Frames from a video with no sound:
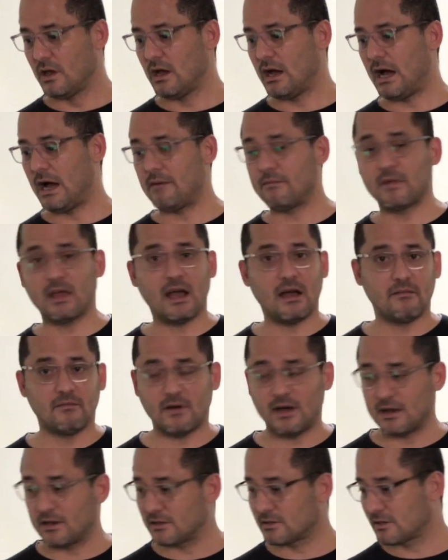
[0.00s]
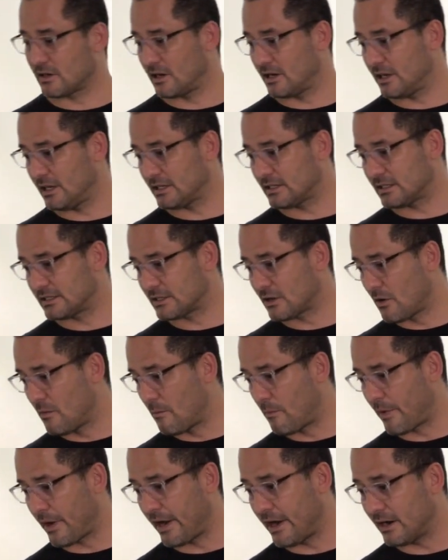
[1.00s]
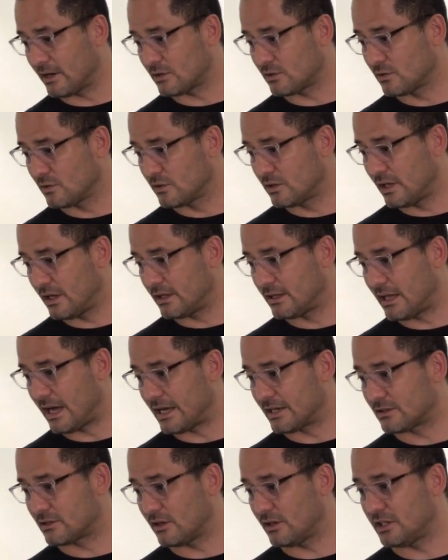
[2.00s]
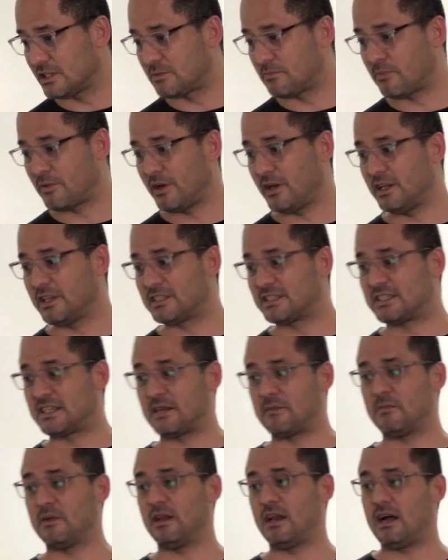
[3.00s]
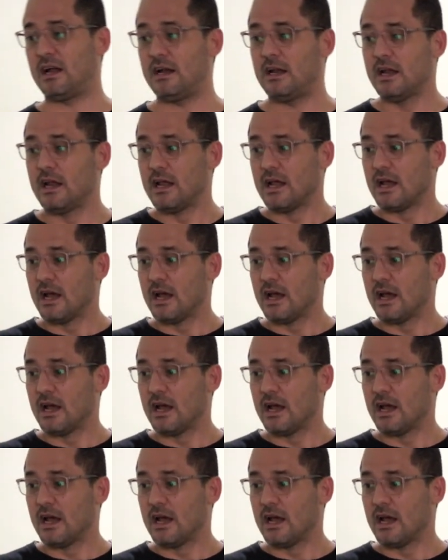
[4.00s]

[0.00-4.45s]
We have various cleaners. Compared to the Dyson, it's pretty similar.